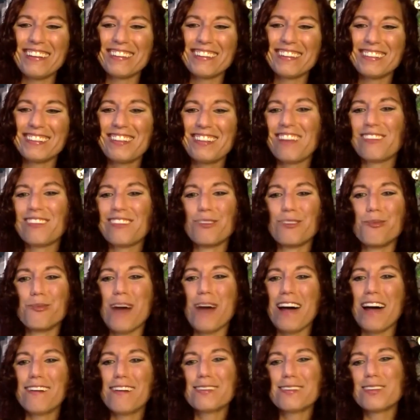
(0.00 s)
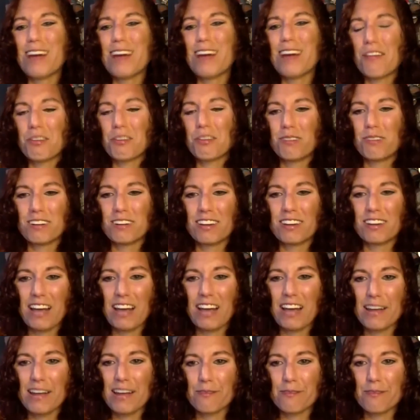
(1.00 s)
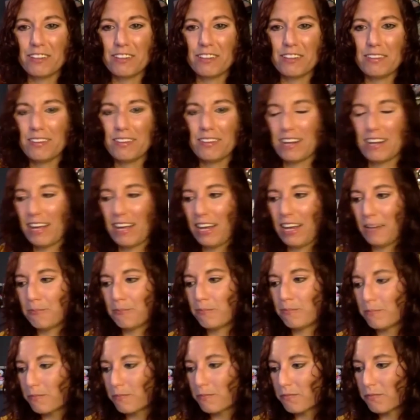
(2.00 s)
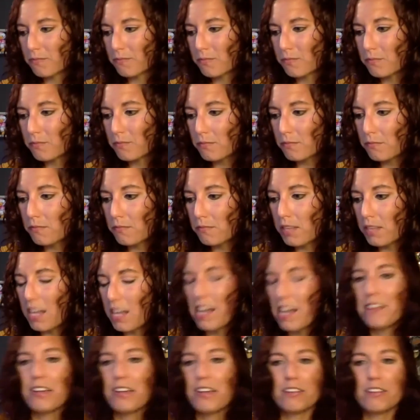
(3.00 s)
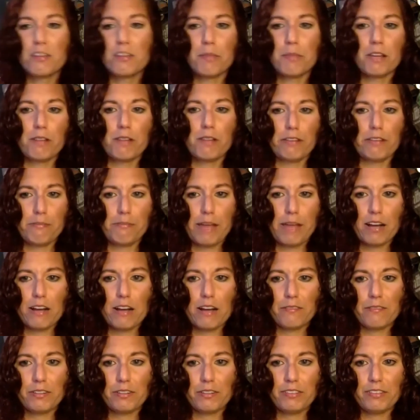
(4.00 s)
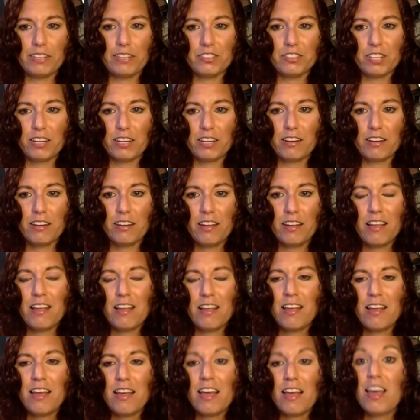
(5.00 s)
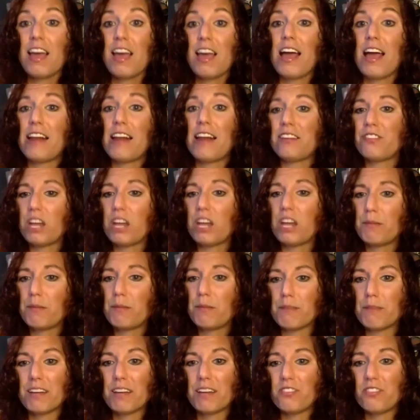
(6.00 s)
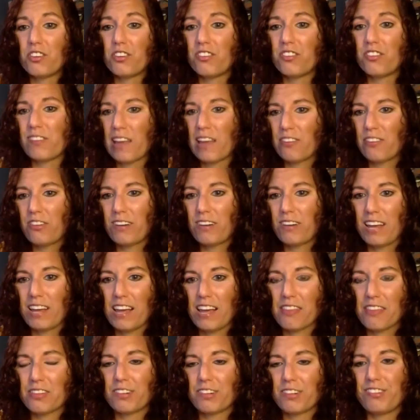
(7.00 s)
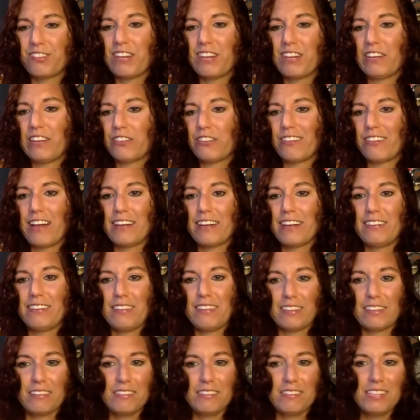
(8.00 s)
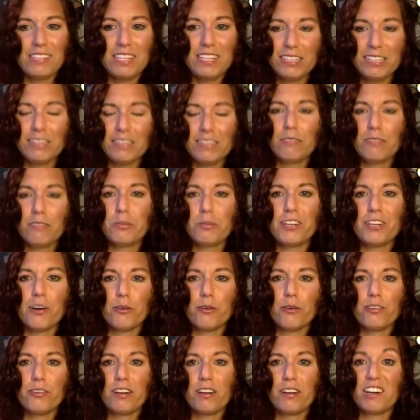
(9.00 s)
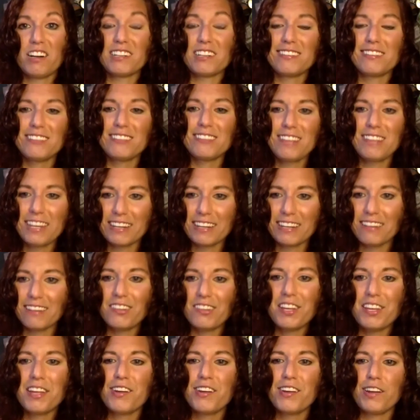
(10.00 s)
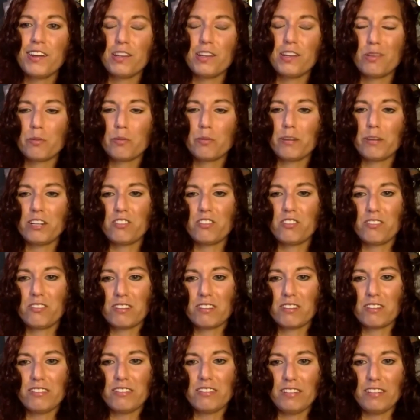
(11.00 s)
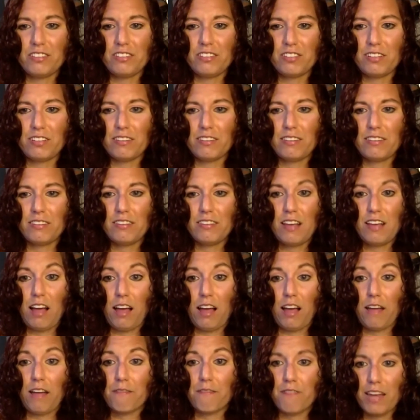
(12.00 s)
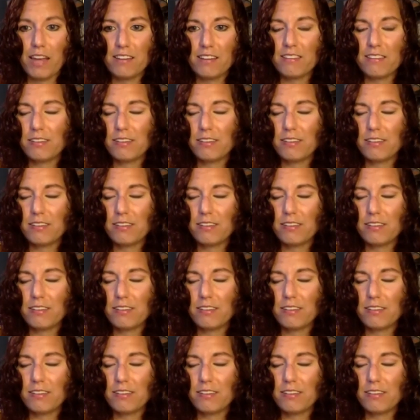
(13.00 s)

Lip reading: as well, so everyone can kind of listen in and take something away from that conversation. And as Jamie mentioned, yesterday, Thursday, July 16th, we hosted our second Inspirational Collisions event